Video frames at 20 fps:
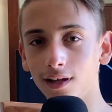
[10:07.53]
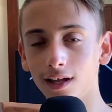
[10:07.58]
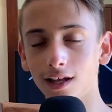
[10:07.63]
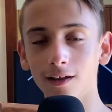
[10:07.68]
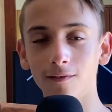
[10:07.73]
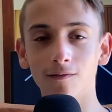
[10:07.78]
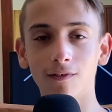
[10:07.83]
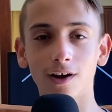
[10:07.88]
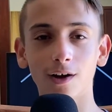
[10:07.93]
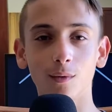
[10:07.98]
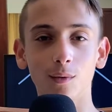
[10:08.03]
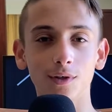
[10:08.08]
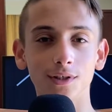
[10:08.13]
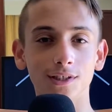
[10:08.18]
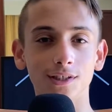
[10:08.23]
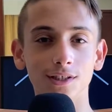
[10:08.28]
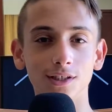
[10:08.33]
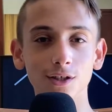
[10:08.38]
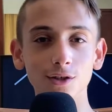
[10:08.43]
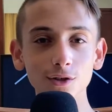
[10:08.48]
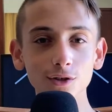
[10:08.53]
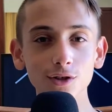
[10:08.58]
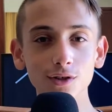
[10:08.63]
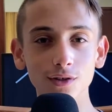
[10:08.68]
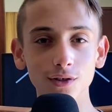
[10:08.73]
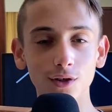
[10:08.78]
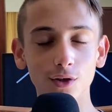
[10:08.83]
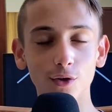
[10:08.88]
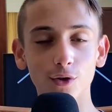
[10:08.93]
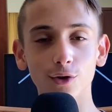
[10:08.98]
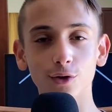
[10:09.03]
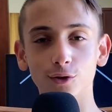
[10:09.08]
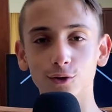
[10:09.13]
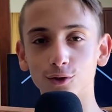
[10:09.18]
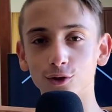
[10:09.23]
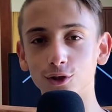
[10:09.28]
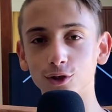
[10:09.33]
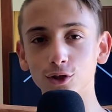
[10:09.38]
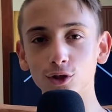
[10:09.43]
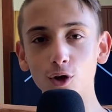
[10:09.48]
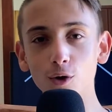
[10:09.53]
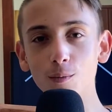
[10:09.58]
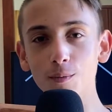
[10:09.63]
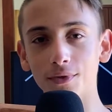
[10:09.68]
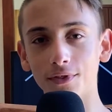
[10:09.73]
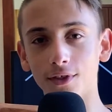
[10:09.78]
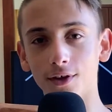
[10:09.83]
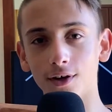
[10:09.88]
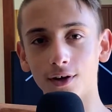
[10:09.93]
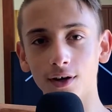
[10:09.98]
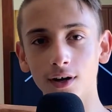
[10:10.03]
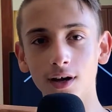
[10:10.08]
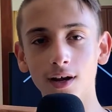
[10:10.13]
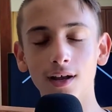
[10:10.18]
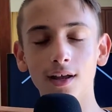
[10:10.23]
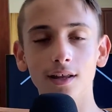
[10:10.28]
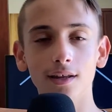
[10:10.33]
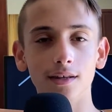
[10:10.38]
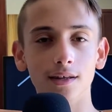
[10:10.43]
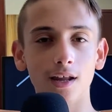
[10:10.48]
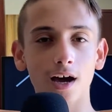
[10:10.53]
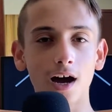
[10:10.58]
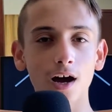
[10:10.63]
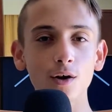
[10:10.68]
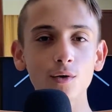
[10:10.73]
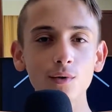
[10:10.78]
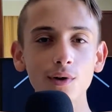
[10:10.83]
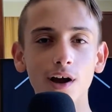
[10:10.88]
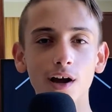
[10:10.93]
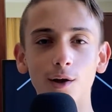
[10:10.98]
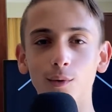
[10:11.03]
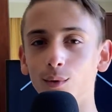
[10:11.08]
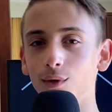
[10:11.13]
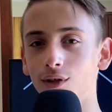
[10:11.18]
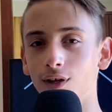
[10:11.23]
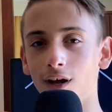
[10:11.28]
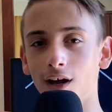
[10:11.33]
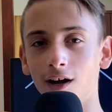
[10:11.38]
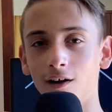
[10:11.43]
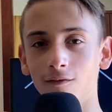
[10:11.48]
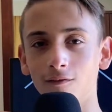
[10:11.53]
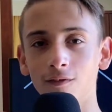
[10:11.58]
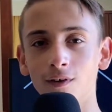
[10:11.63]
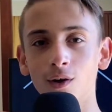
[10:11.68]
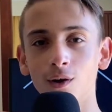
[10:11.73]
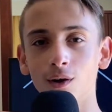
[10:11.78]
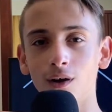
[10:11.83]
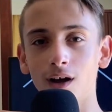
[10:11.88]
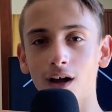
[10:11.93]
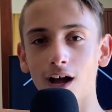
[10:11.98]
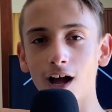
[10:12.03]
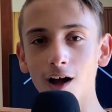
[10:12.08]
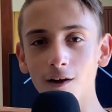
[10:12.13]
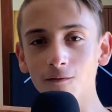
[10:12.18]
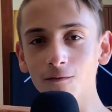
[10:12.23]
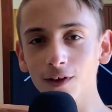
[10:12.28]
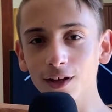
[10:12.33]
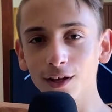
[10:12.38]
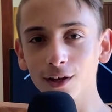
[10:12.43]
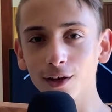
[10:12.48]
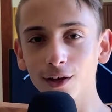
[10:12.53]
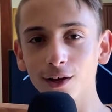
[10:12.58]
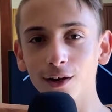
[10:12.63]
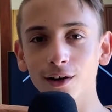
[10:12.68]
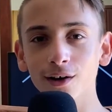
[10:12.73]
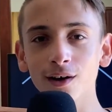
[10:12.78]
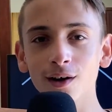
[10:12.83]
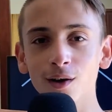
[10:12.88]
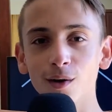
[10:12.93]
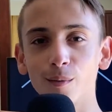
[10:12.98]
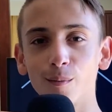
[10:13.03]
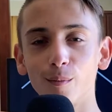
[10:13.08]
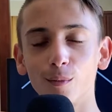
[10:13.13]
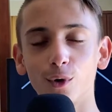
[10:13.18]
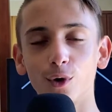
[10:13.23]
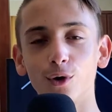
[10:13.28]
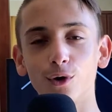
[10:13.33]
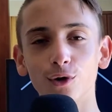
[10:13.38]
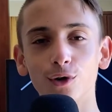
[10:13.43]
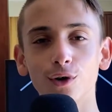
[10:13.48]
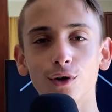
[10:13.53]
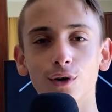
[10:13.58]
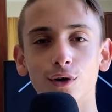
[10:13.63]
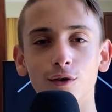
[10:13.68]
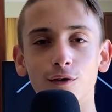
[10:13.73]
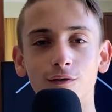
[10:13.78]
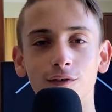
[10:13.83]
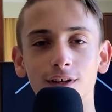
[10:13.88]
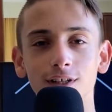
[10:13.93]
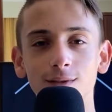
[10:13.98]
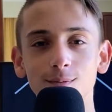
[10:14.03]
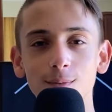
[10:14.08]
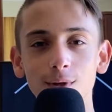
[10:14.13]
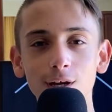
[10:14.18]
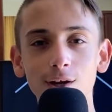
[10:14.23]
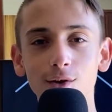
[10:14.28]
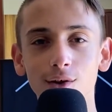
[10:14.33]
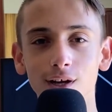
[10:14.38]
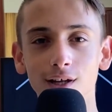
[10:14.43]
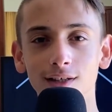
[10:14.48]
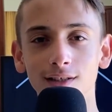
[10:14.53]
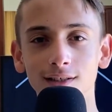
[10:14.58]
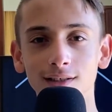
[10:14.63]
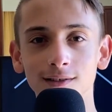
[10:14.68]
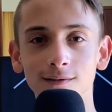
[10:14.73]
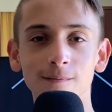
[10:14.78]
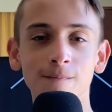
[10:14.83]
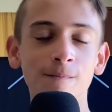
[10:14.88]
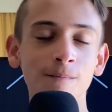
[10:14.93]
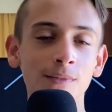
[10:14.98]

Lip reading: If I was not going to stop there, now I would have half a year more of experience.